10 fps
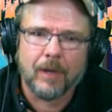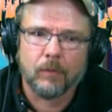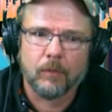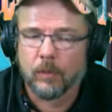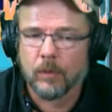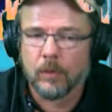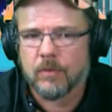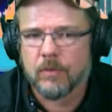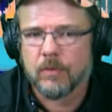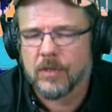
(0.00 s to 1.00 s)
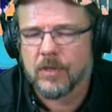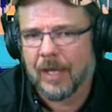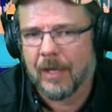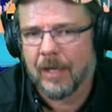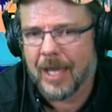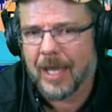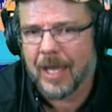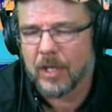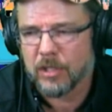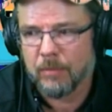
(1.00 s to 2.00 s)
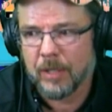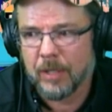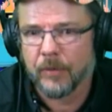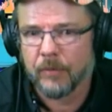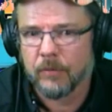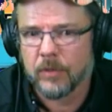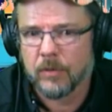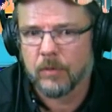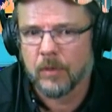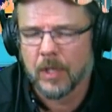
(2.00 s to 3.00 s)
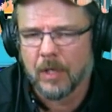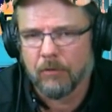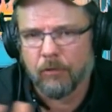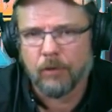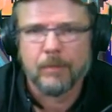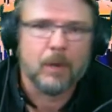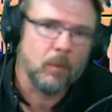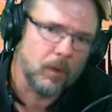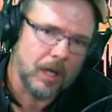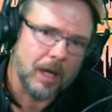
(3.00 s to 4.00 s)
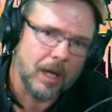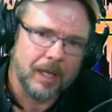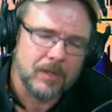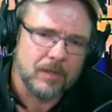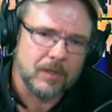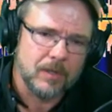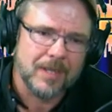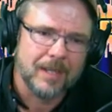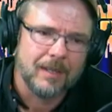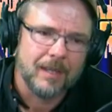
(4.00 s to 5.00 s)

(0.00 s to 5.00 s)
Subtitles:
It really stresses me out time wise to be able to fulfill my work obligations